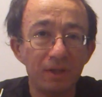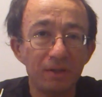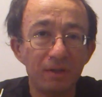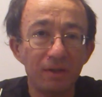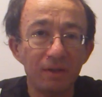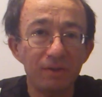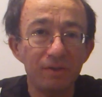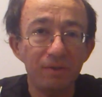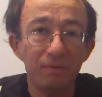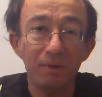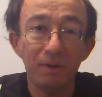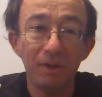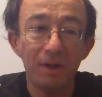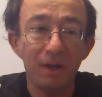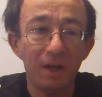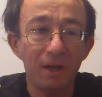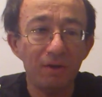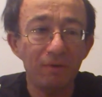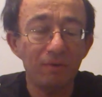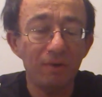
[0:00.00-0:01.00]
country with an
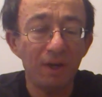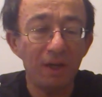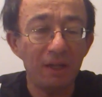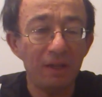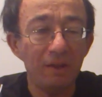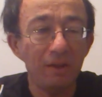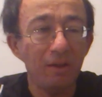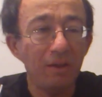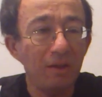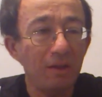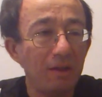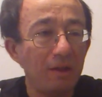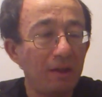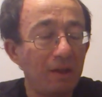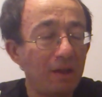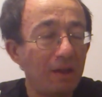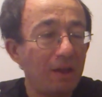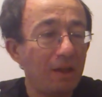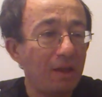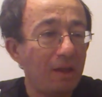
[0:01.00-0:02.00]
iron hand.
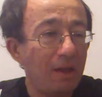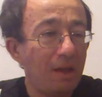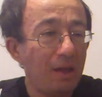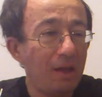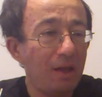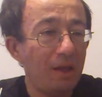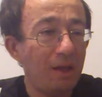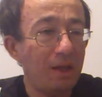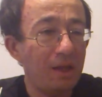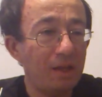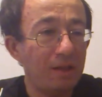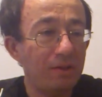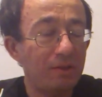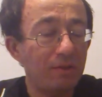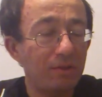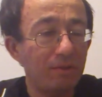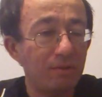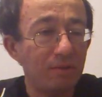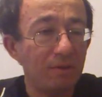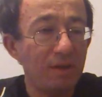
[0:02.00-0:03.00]
And
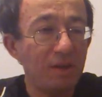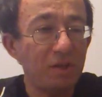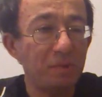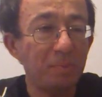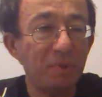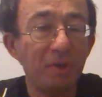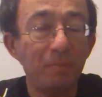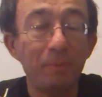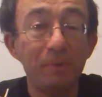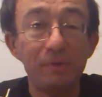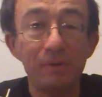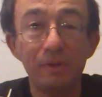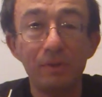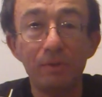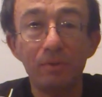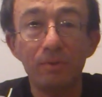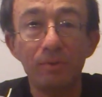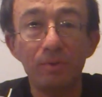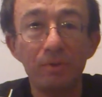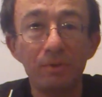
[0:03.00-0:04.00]
his purpose is to
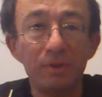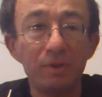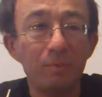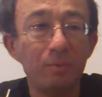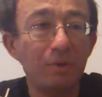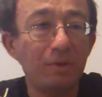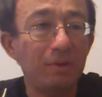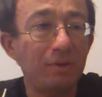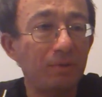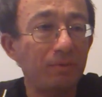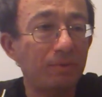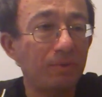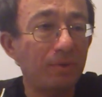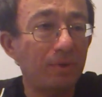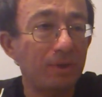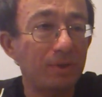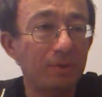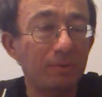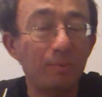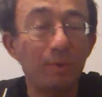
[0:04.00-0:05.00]
rule the world, of
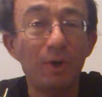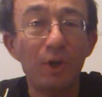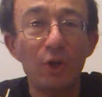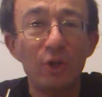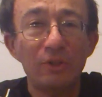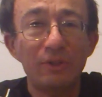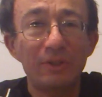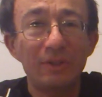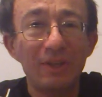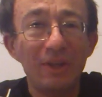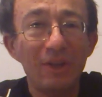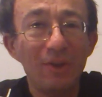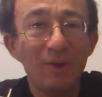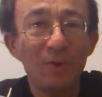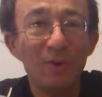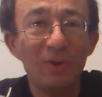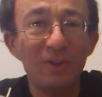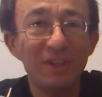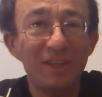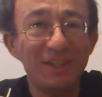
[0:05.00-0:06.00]
course. What else?
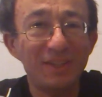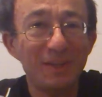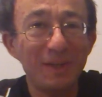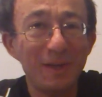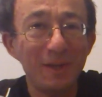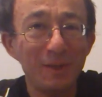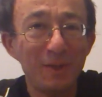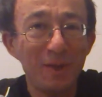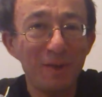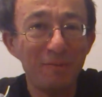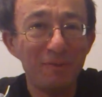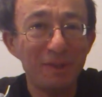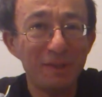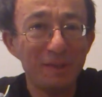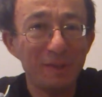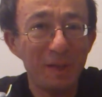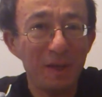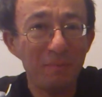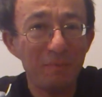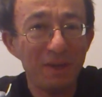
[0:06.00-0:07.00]
All these guys have the
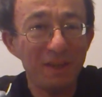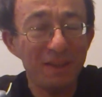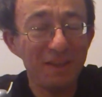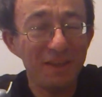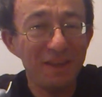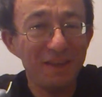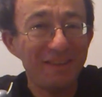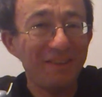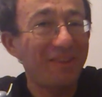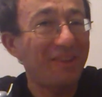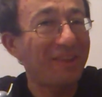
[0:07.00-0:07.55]
same idea.